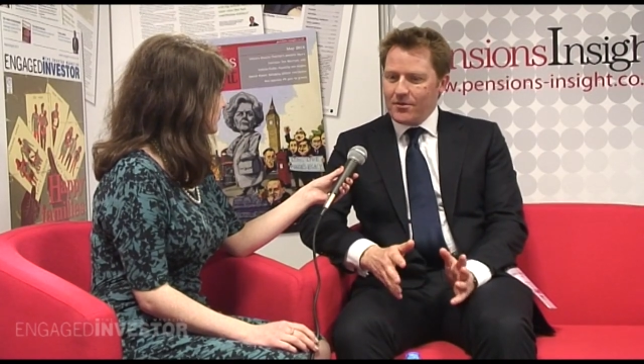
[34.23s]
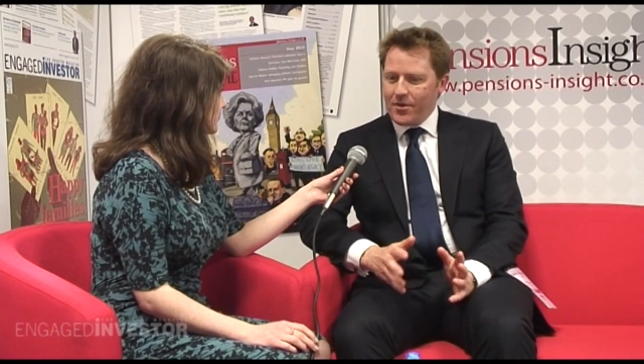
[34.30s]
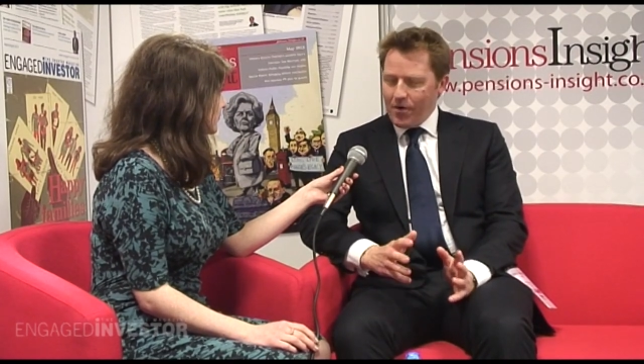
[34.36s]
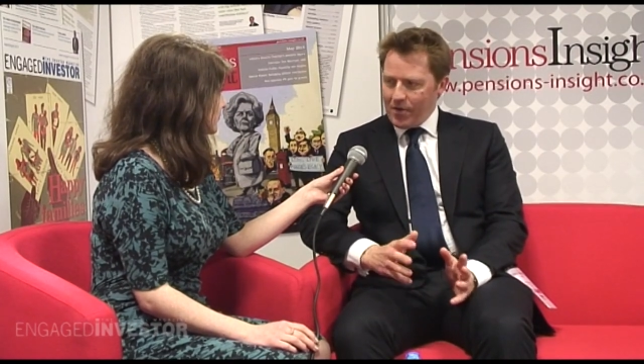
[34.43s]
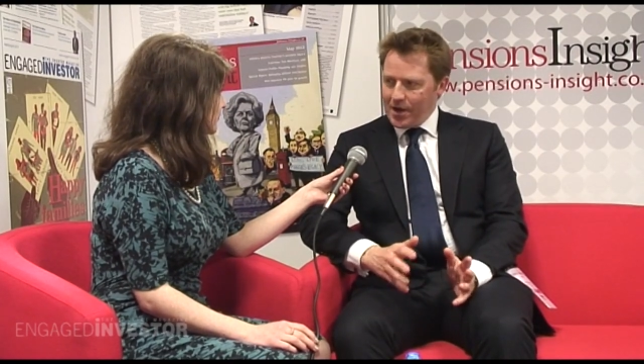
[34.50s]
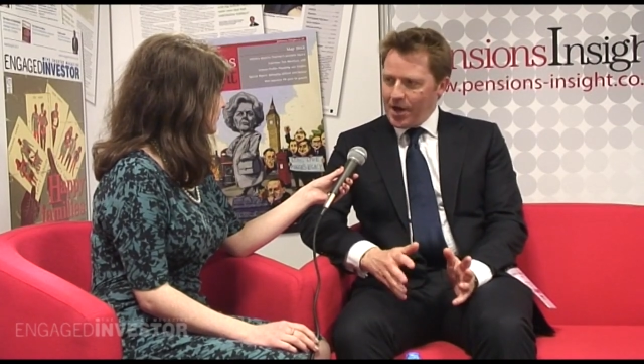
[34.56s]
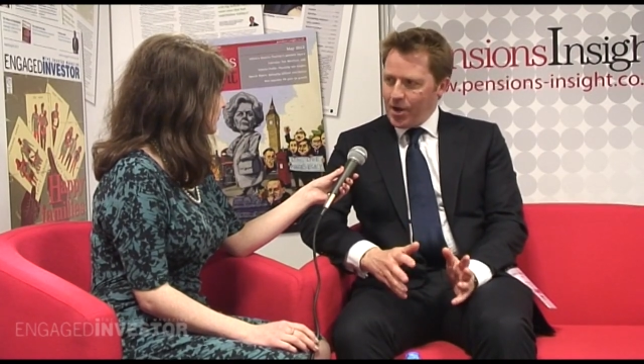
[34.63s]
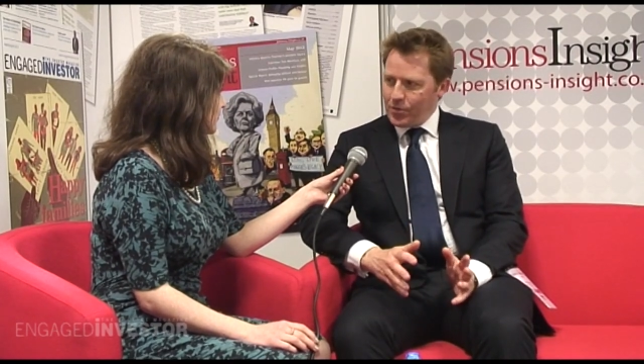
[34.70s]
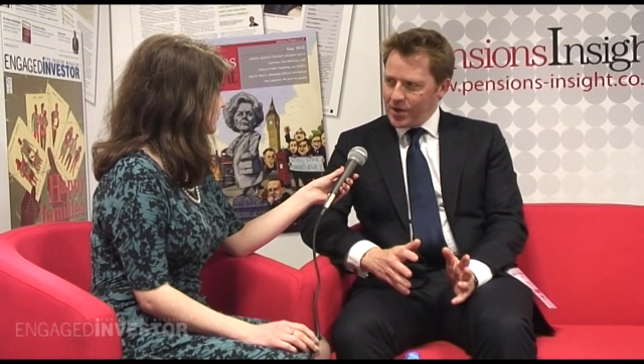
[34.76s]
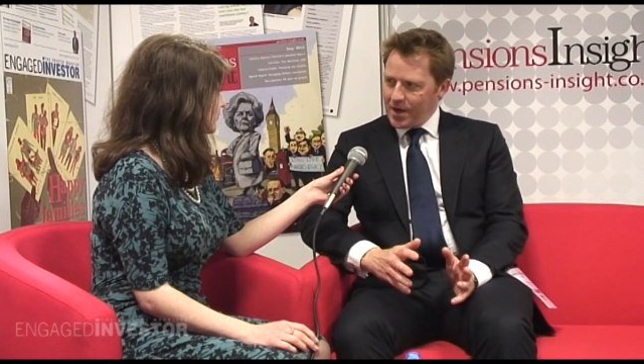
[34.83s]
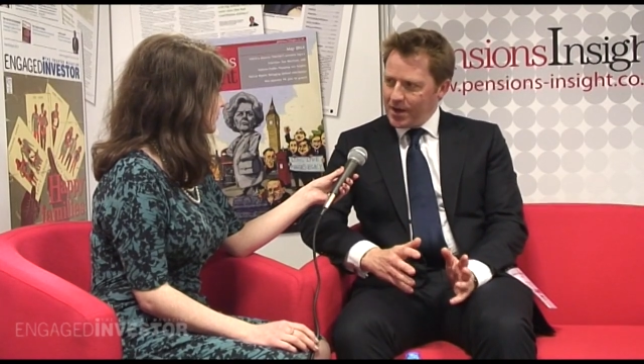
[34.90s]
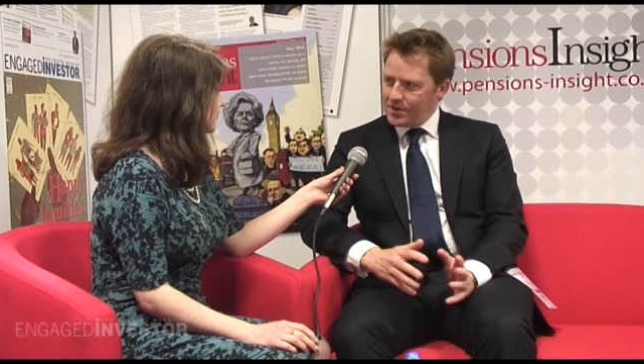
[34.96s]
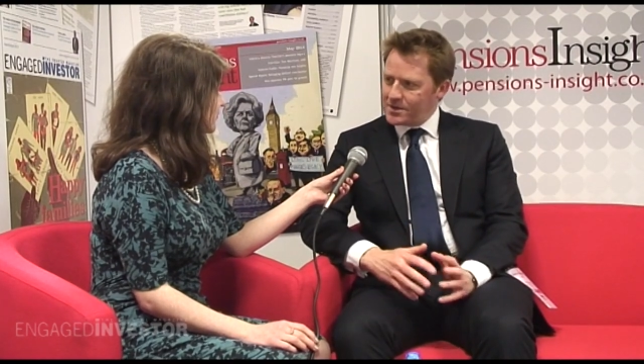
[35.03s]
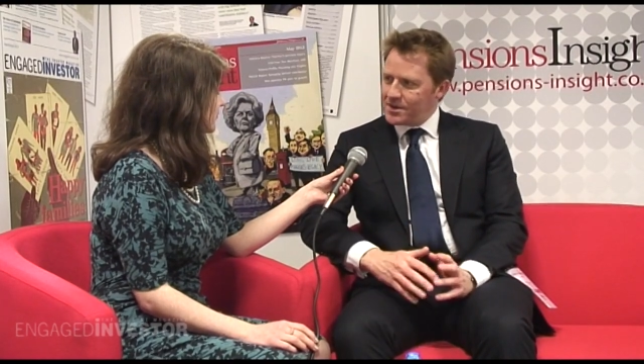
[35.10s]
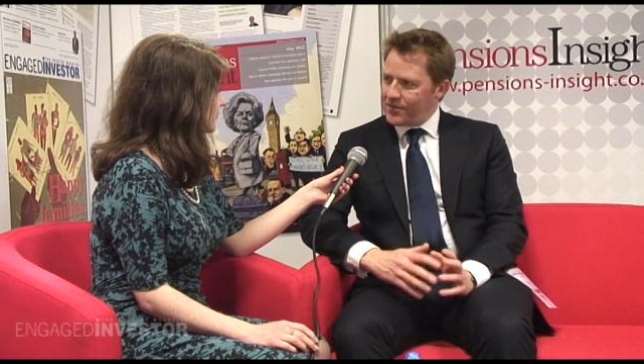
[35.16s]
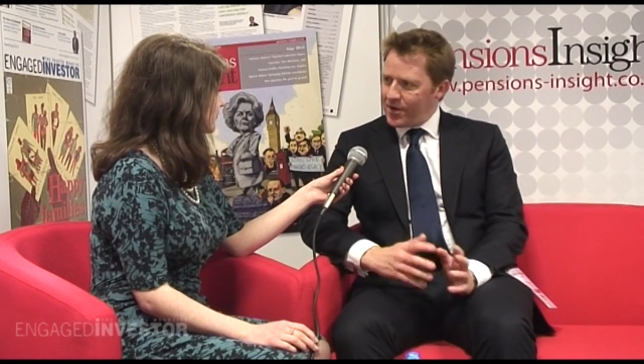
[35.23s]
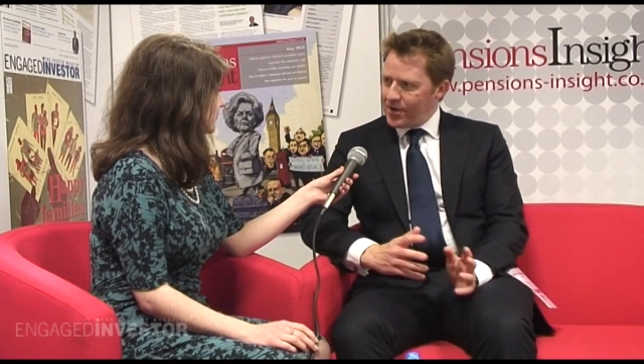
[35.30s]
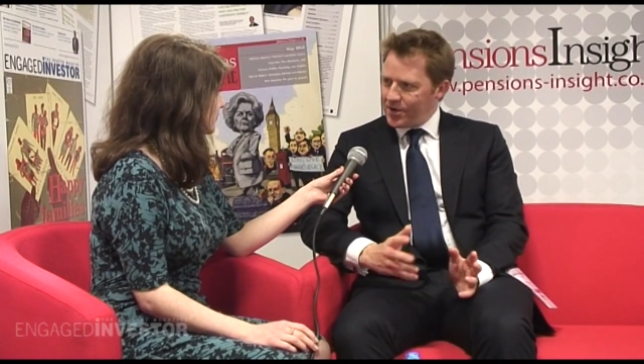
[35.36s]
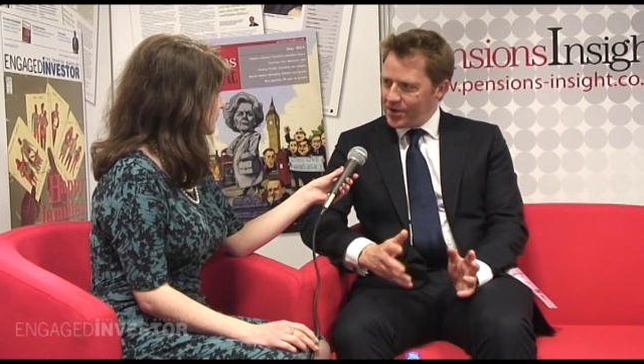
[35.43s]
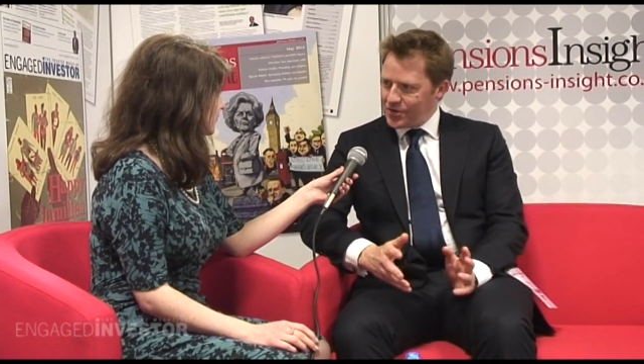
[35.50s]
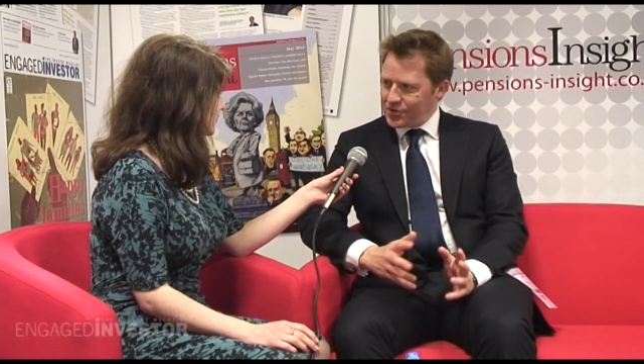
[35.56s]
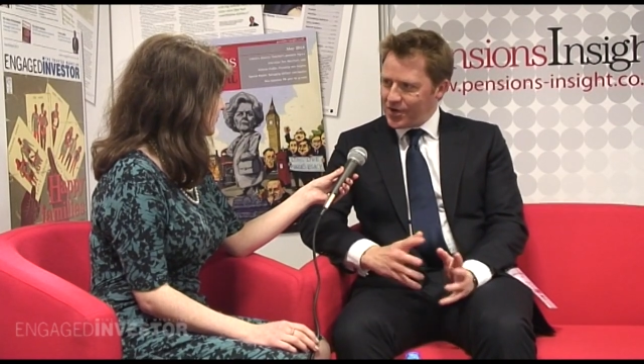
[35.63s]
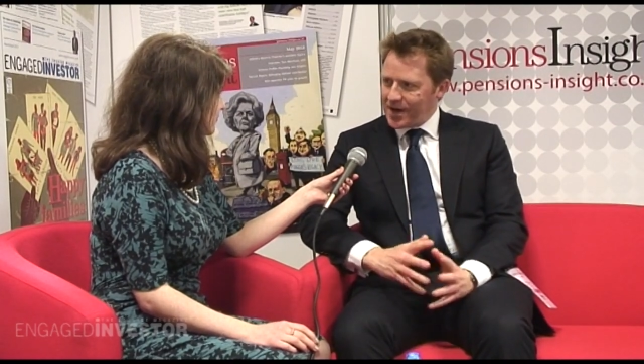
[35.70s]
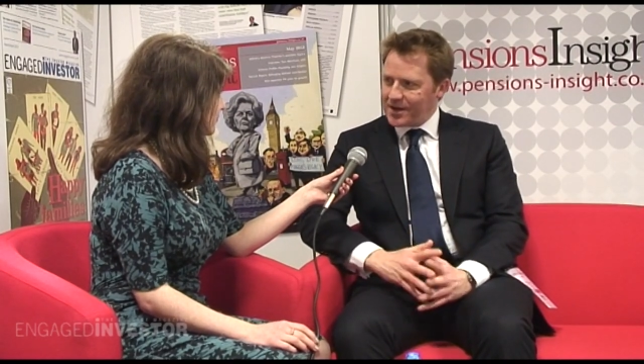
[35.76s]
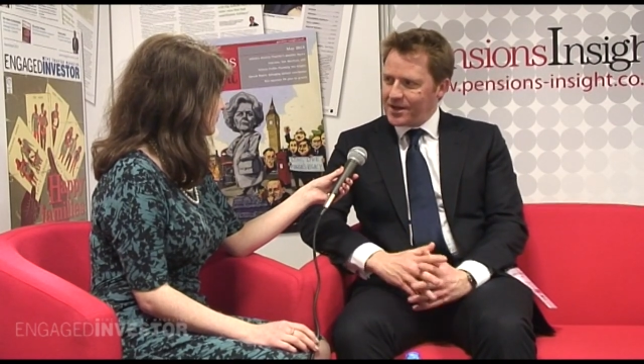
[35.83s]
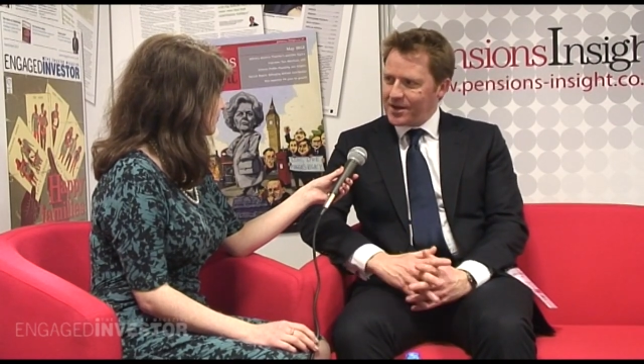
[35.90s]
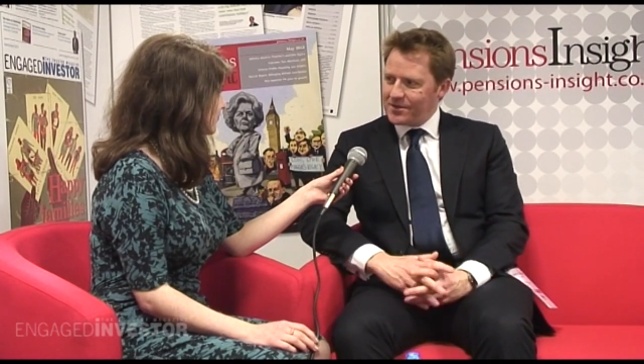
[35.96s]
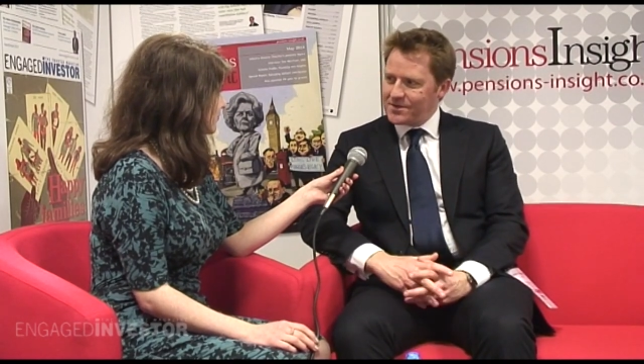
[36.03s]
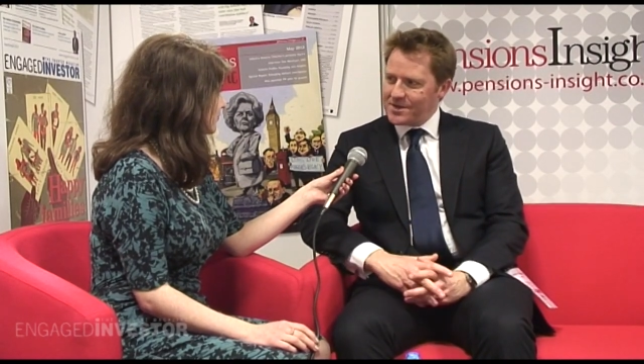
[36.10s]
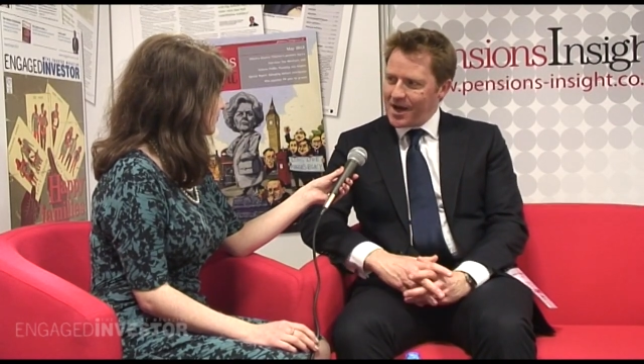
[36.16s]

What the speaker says: very low yields and very unattractive